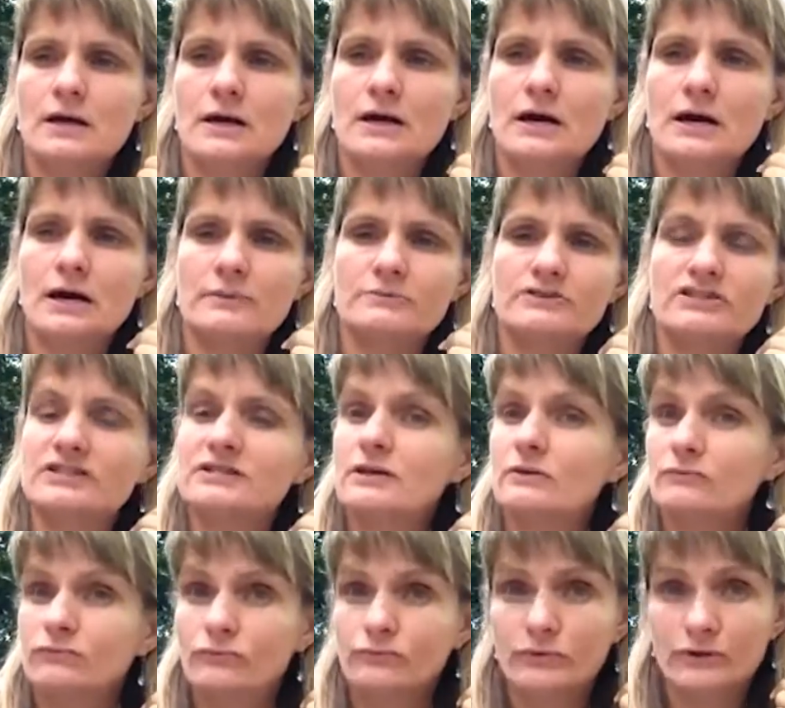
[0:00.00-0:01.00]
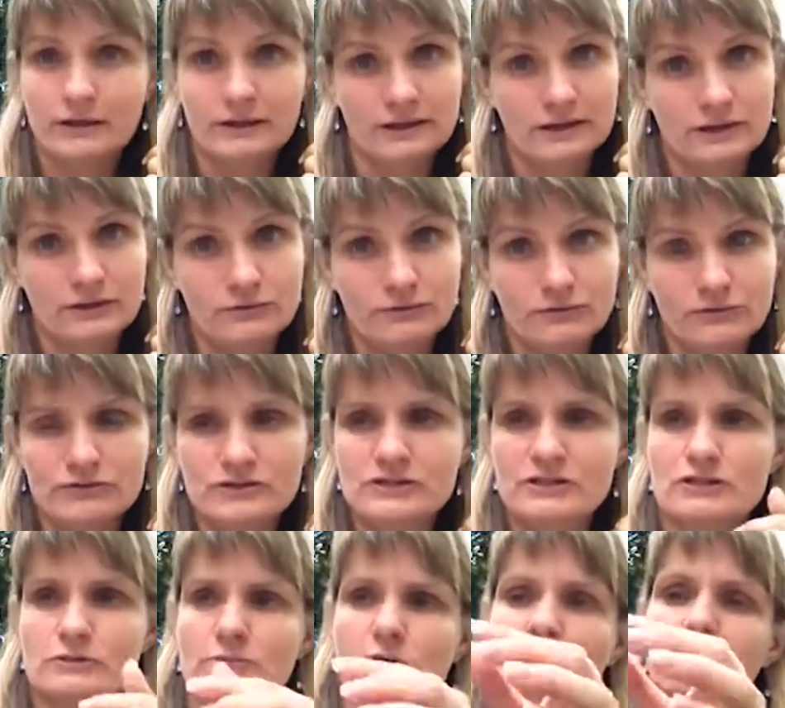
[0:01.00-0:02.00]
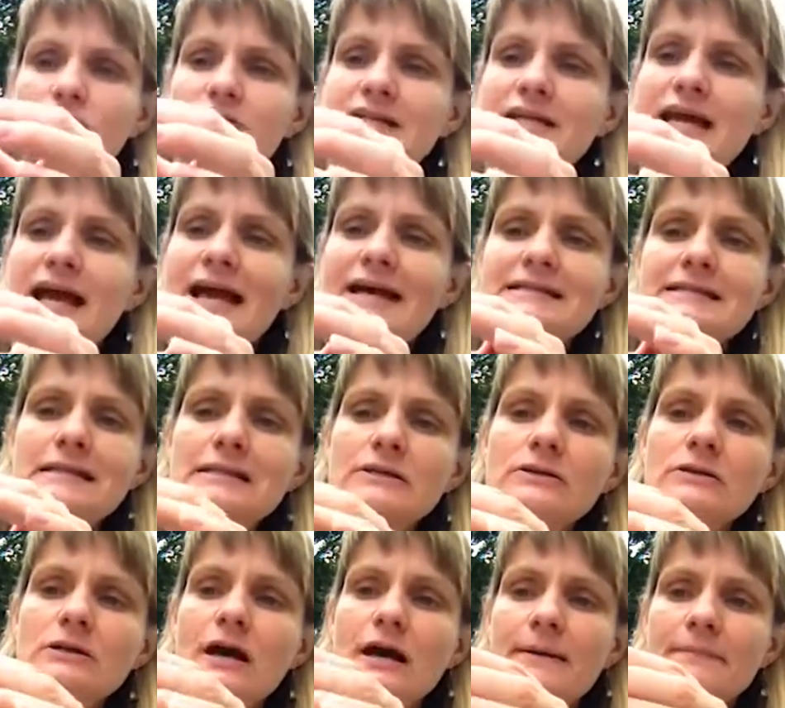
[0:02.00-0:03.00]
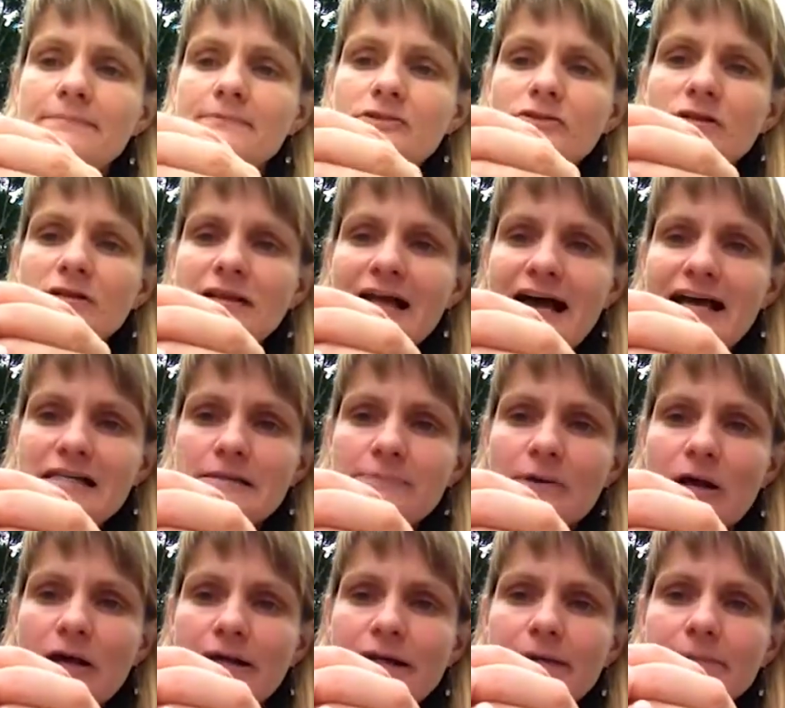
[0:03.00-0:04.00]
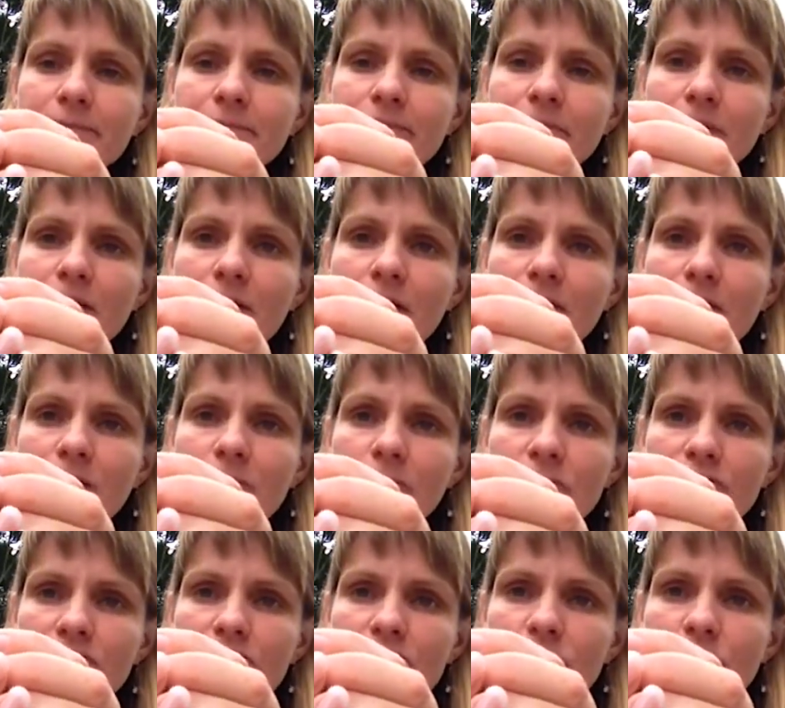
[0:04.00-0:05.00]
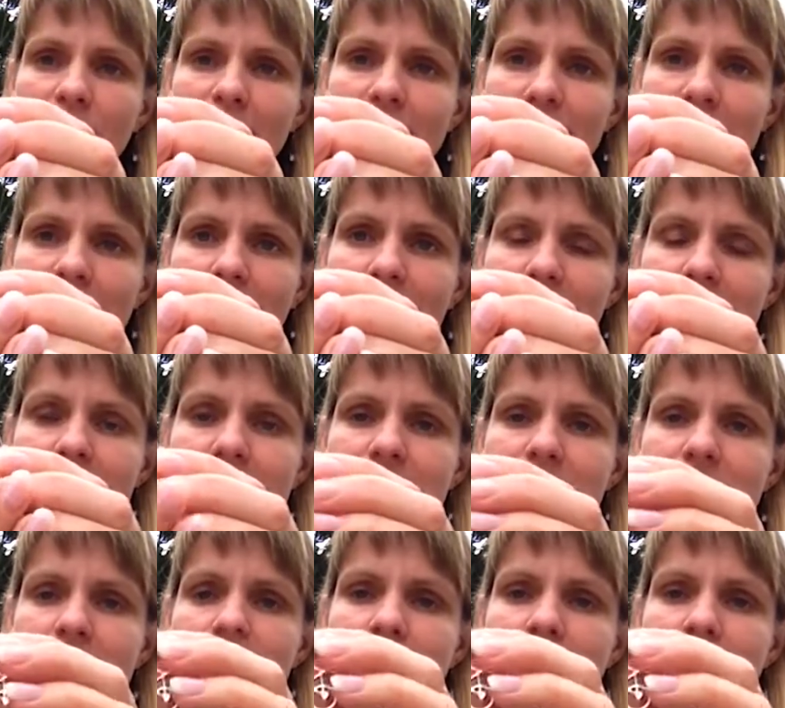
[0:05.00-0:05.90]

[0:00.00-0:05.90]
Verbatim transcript: Um, she's got really cute little stitch markers. And it has a little lobster clasp on it, which is quite nice.